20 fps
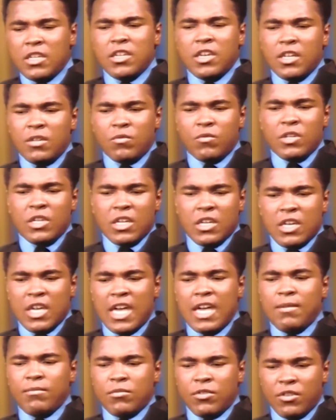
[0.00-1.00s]
meant nothing when it
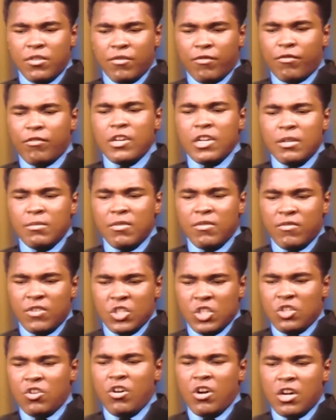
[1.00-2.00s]
came to the freedom of
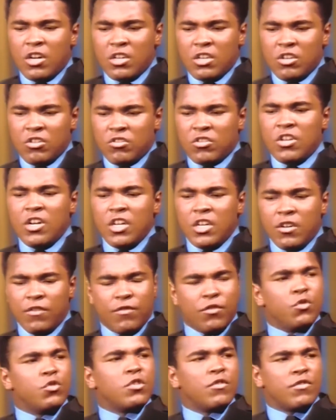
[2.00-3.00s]
his daughter, his son, the
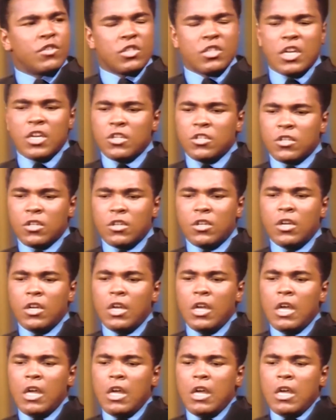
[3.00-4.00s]
future of his nation.
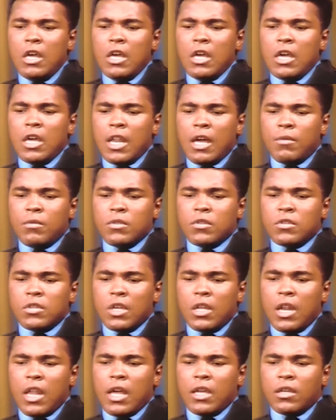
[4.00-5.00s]
And I would
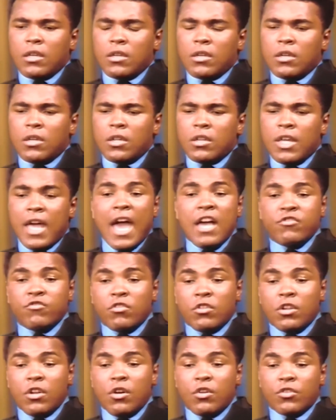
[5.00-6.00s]
say, like uh, the
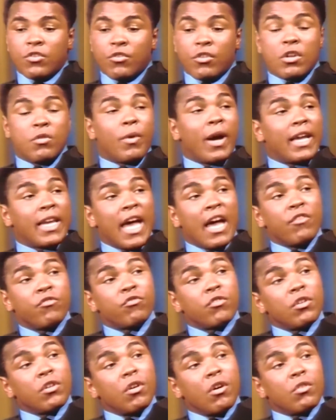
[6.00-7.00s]
astronauts, three white
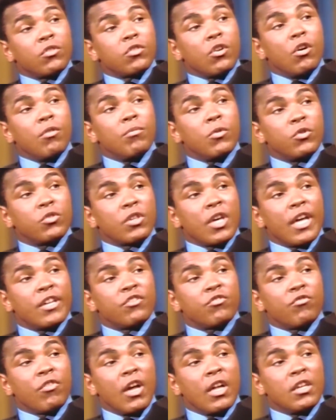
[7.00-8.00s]
astronauts almost
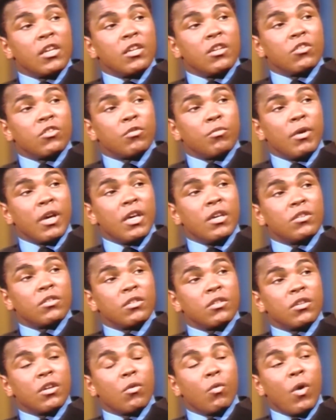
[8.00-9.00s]
got stranded in
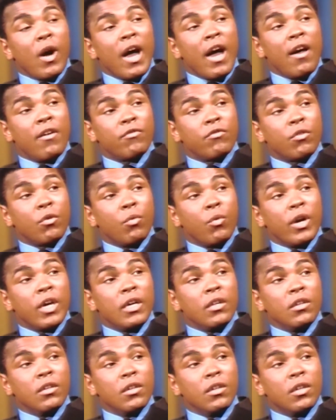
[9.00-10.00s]
space, and their wives were
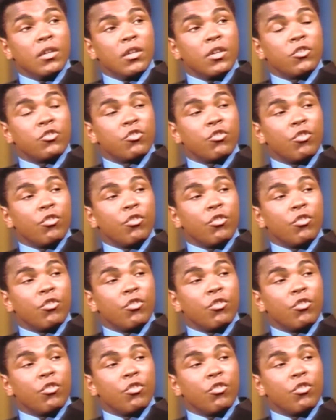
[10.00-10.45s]
waiting, and